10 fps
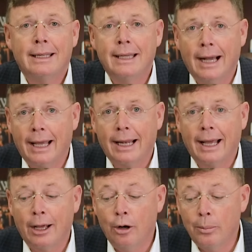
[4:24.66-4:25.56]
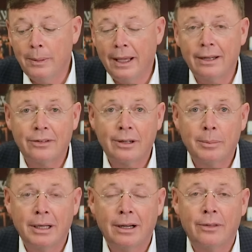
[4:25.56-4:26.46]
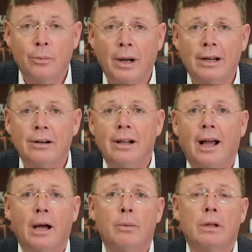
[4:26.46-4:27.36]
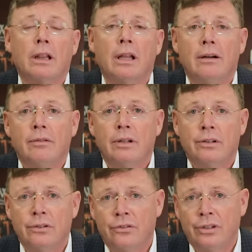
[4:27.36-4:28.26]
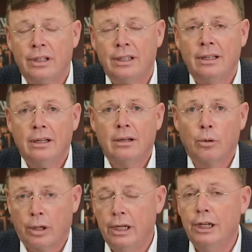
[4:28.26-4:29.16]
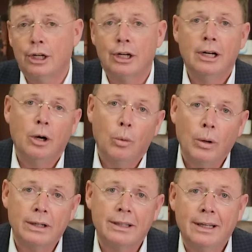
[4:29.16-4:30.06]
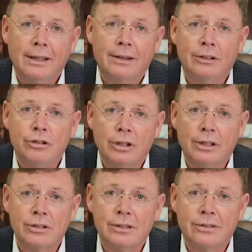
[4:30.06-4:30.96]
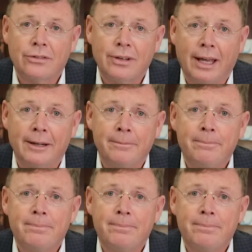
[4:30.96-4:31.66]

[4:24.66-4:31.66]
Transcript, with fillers: God, I hope that is going to be on the record. I would love to see or hear what the judge said.